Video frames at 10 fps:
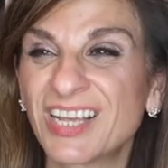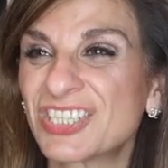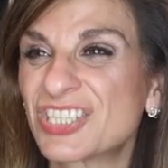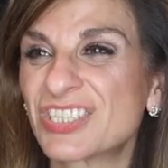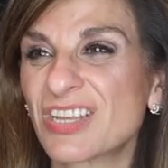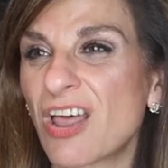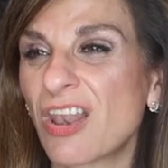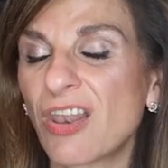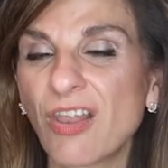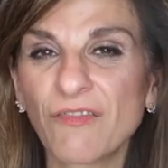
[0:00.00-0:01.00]
and she's a
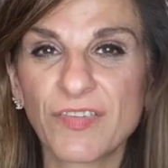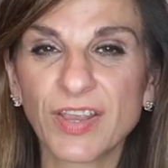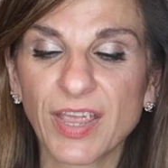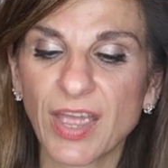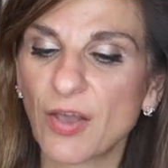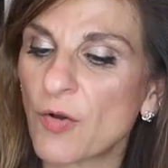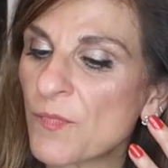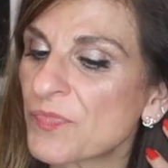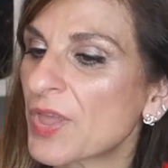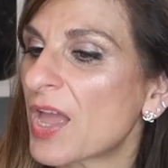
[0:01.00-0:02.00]
lovely
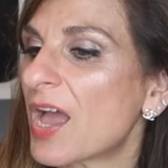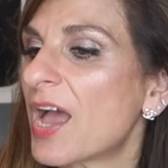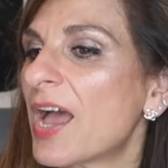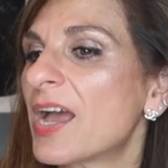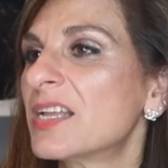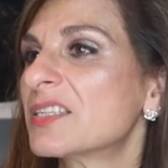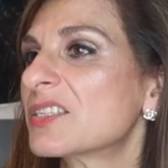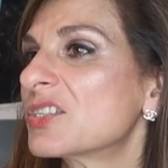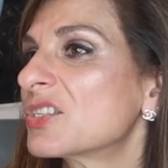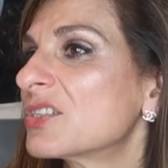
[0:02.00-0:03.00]
girl, and
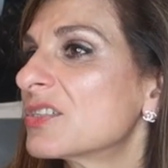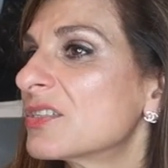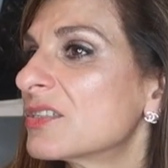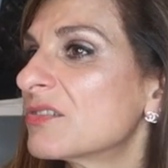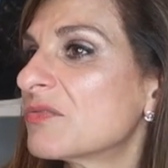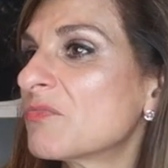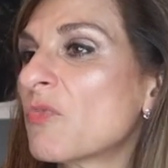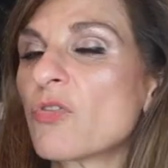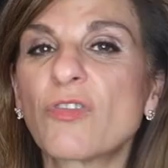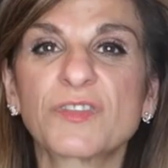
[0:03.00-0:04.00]

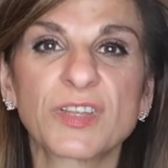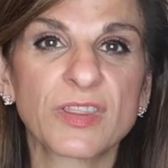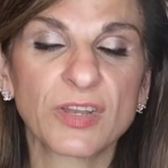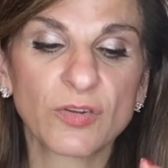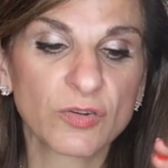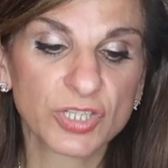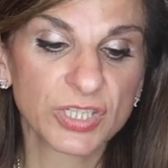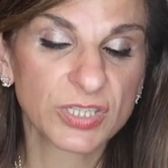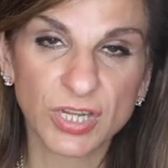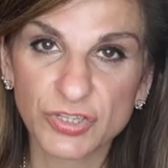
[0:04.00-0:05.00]
more often than not,
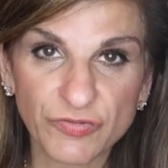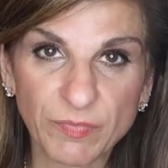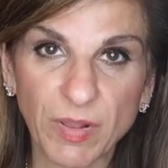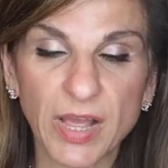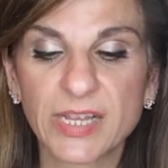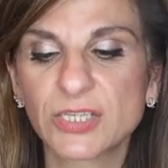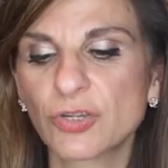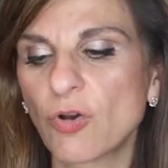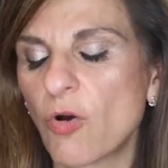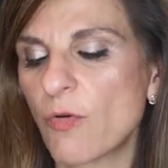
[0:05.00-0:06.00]
she does reply to
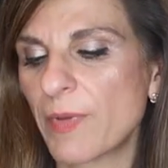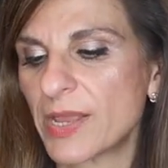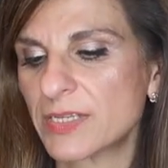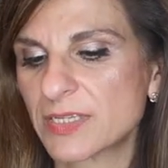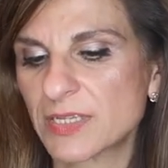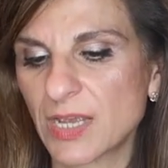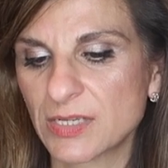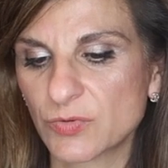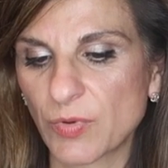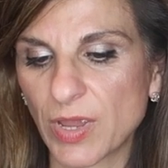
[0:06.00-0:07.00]
comments
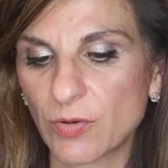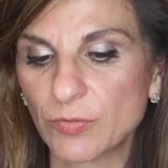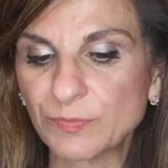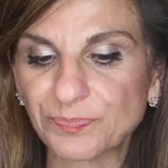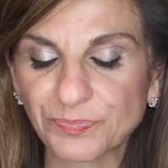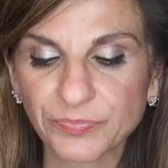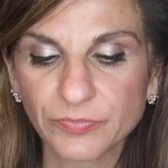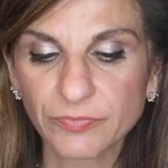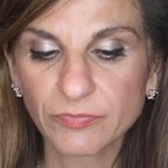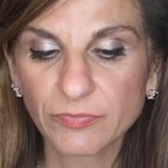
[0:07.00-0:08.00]
as well.
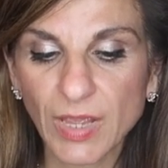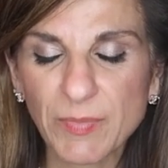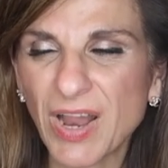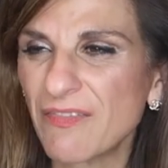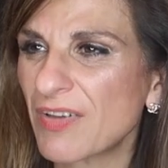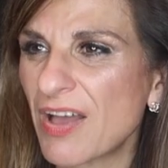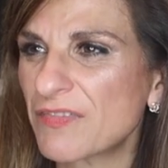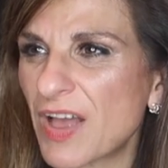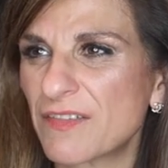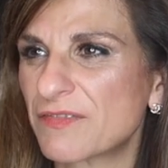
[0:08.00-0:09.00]
I mean, I've